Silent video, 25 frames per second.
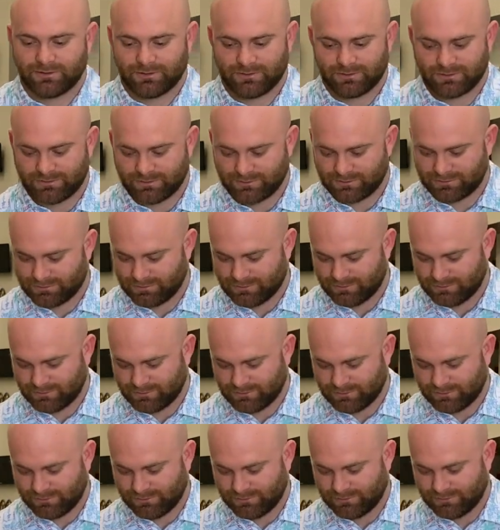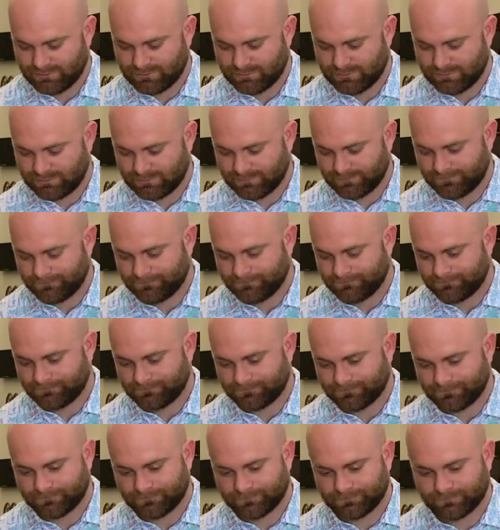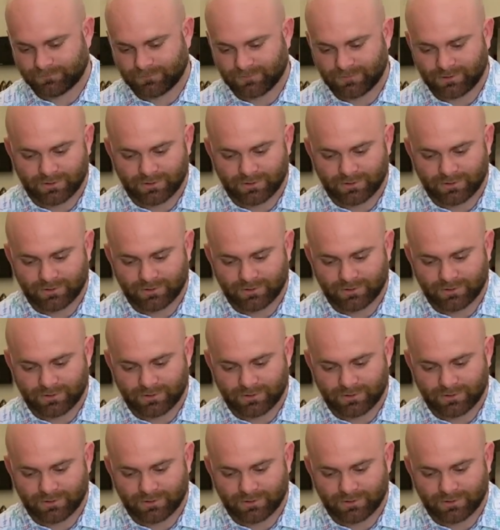[no speech]